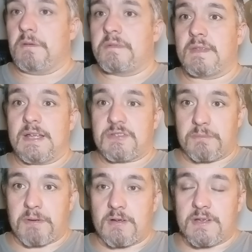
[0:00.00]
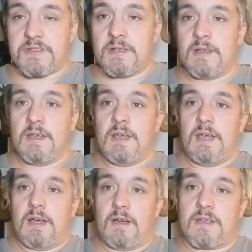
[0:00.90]
that's your bonus.
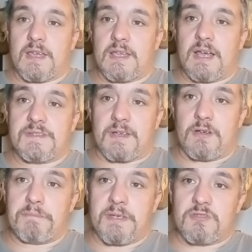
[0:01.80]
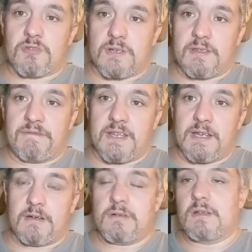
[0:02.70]
Okay, guys, I hope you enjoyed the
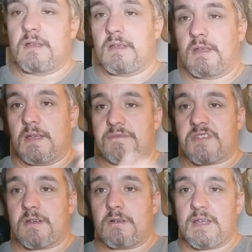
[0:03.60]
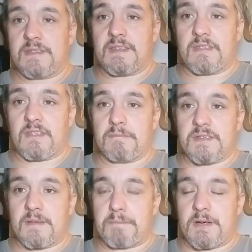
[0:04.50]
video. If so, hit that thumbs
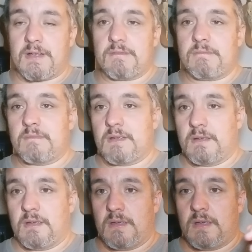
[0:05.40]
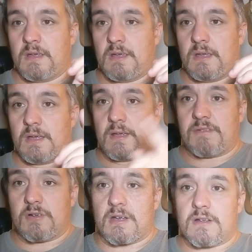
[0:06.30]
up button. If
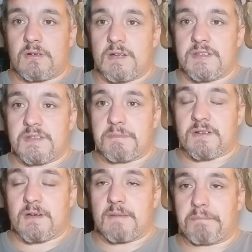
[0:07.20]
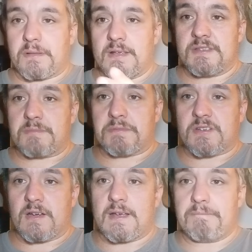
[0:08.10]
you're not already subscribed, please
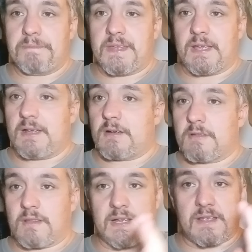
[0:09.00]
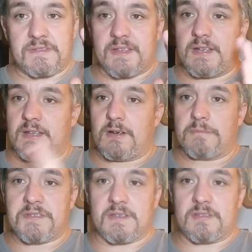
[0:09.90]
subscribe. Like I said, it
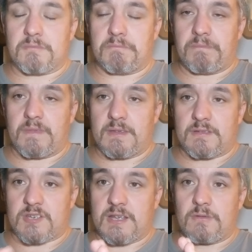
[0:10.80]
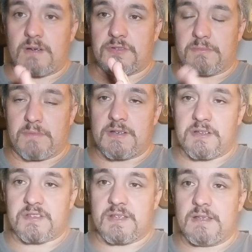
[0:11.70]
helps the channel out
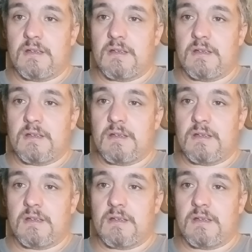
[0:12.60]
tremendously.